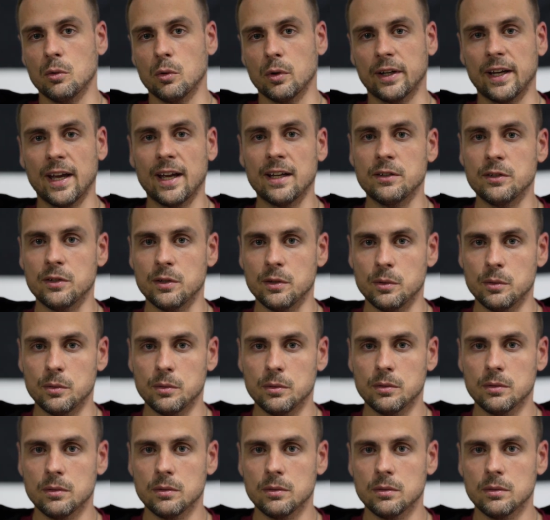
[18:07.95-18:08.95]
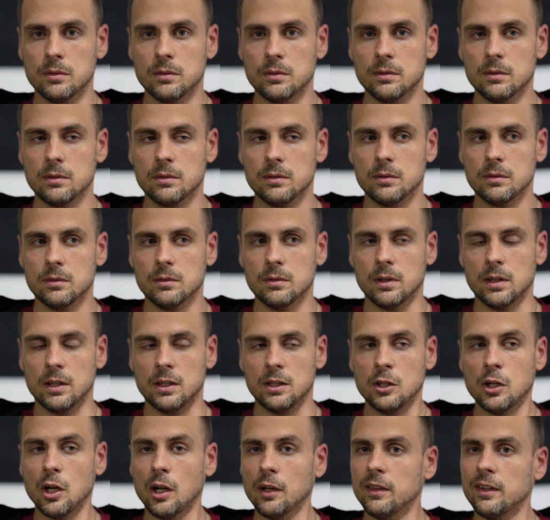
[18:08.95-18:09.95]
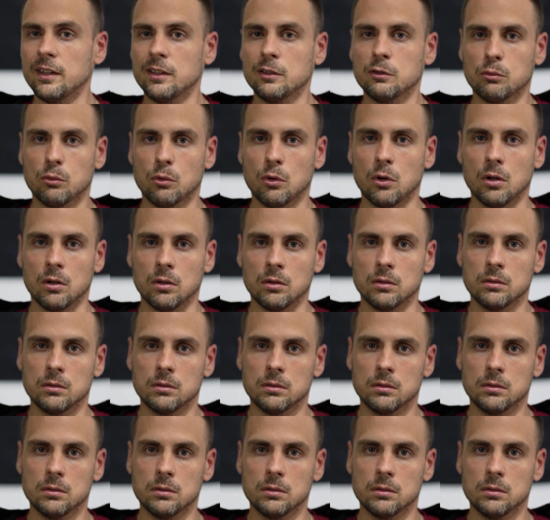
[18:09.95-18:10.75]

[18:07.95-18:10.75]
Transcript: or can do, and nothing's wrong.